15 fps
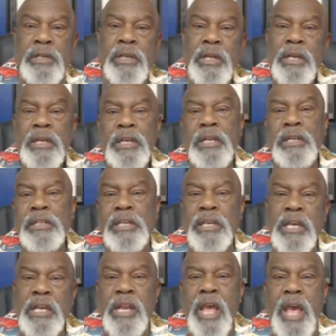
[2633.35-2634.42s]
real.
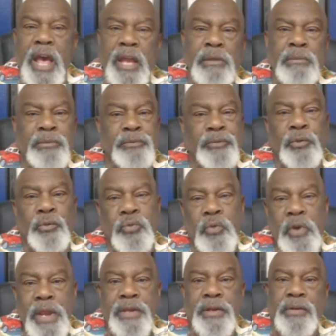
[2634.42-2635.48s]

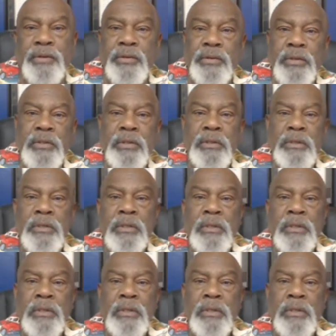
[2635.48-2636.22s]
Shit.